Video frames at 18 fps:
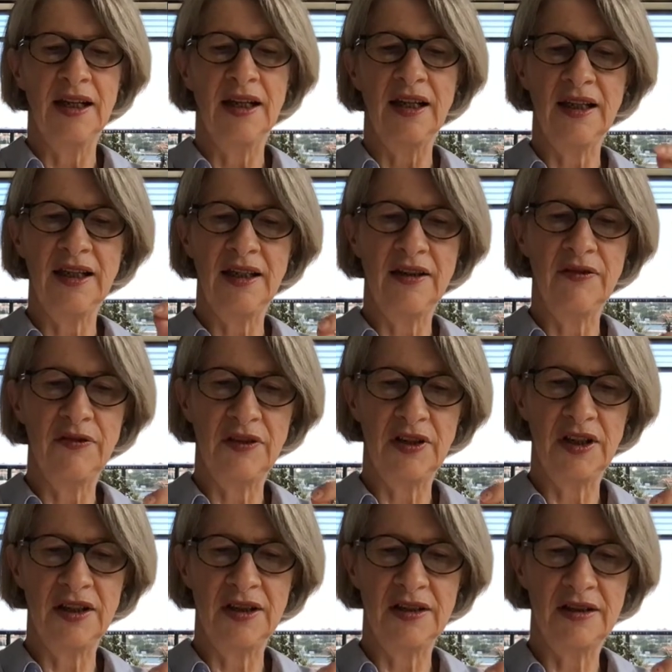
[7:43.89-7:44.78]
He
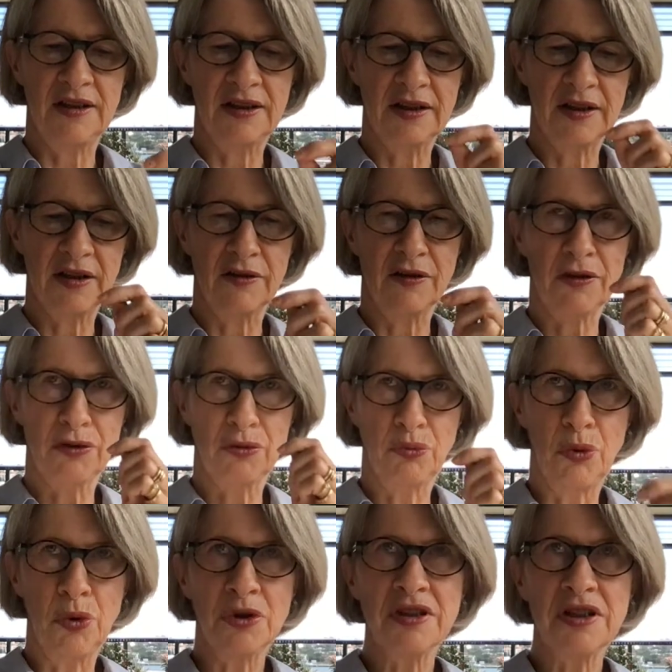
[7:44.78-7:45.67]
is
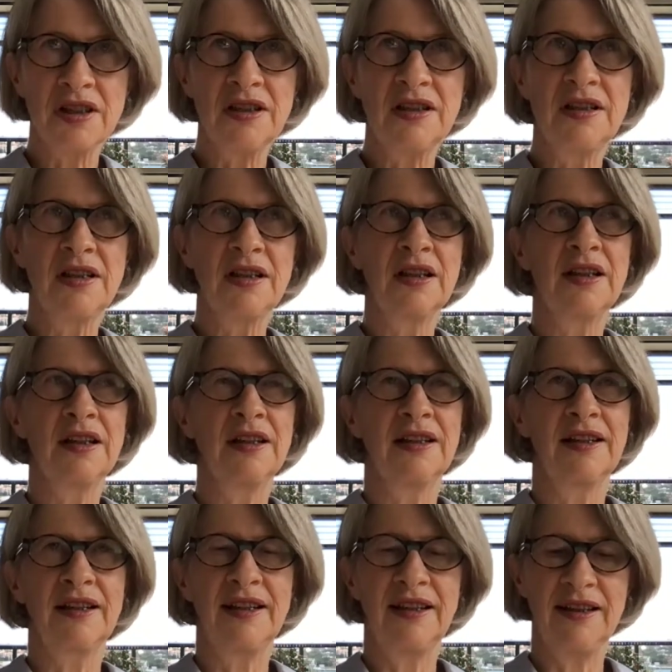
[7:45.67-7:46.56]
thwarted,
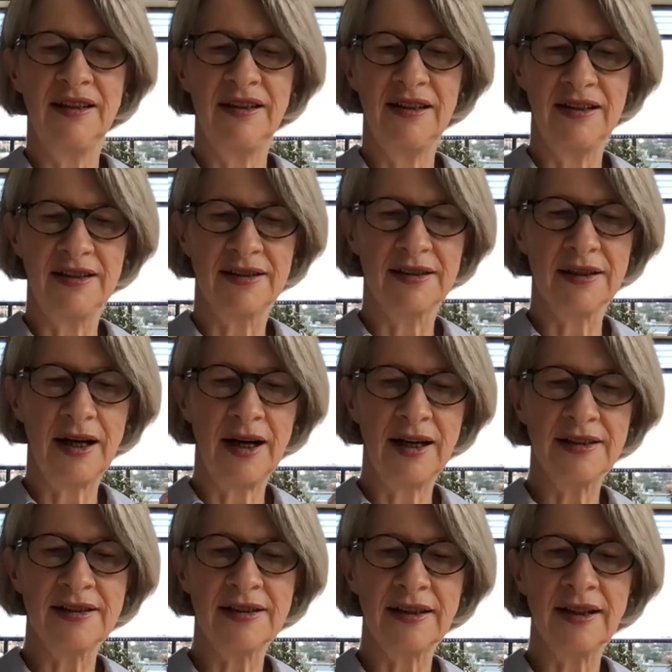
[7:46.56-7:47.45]
he is
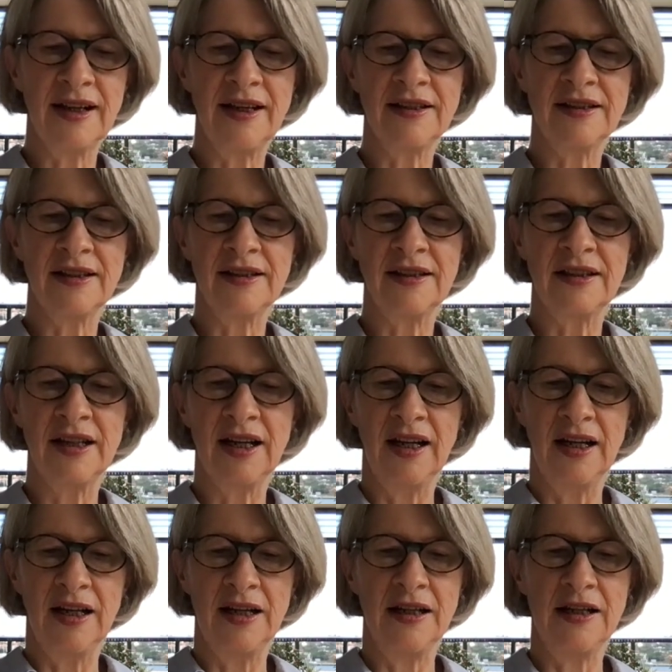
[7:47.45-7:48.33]
isolated,
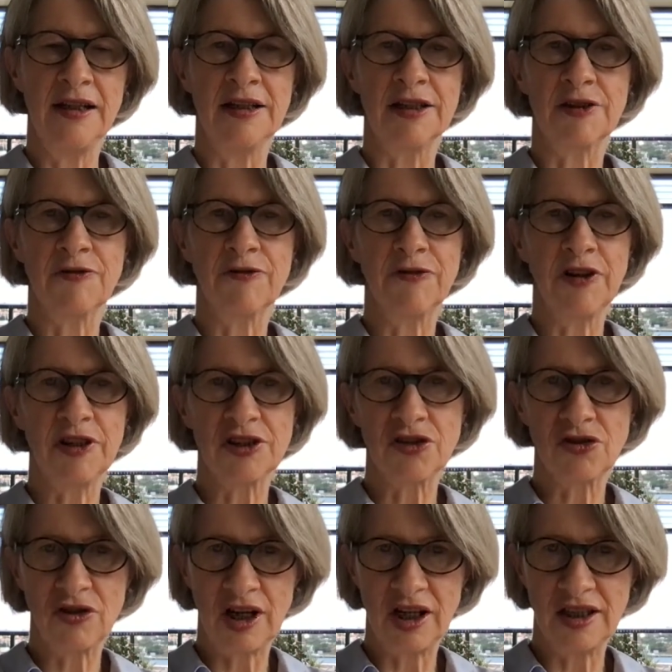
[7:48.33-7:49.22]
he is
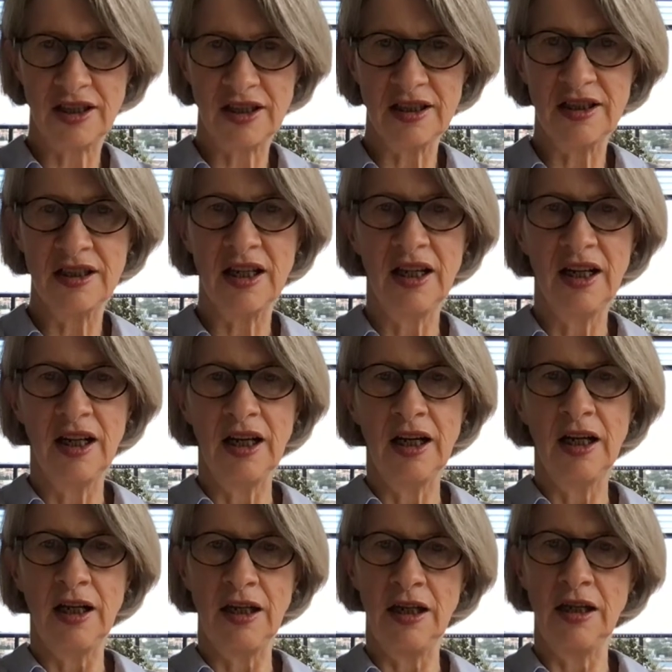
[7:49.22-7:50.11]
frustrated,
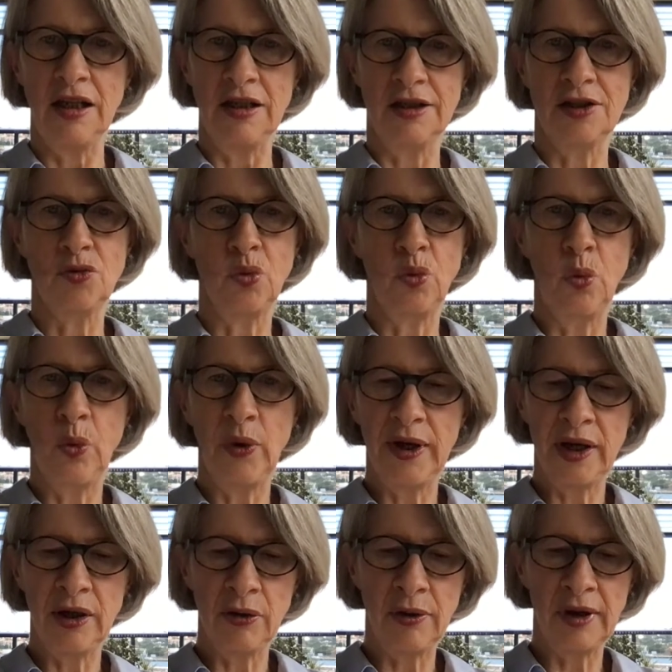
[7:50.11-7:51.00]
he is
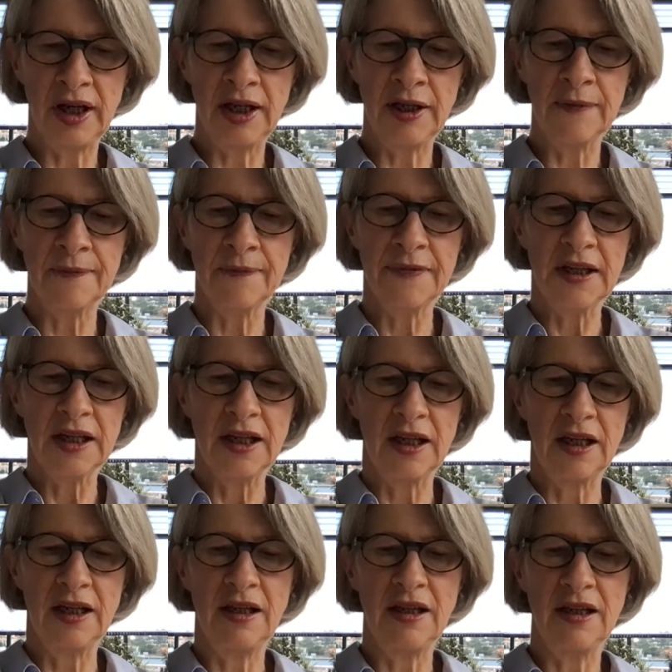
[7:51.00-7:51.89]
weary,
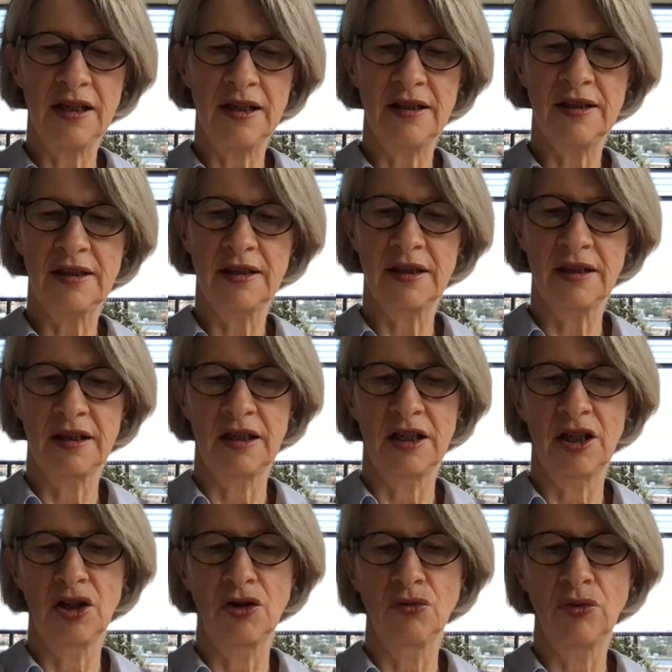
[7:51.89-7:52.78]
he is
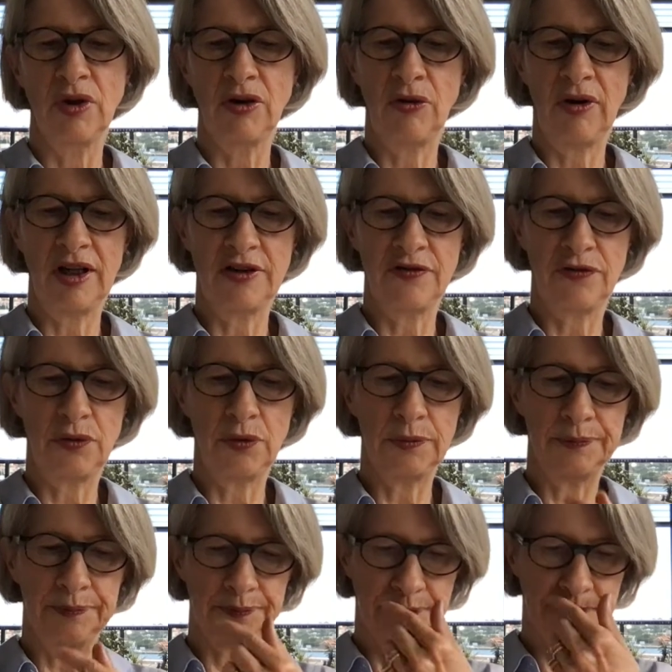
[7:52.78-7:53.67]
regretful.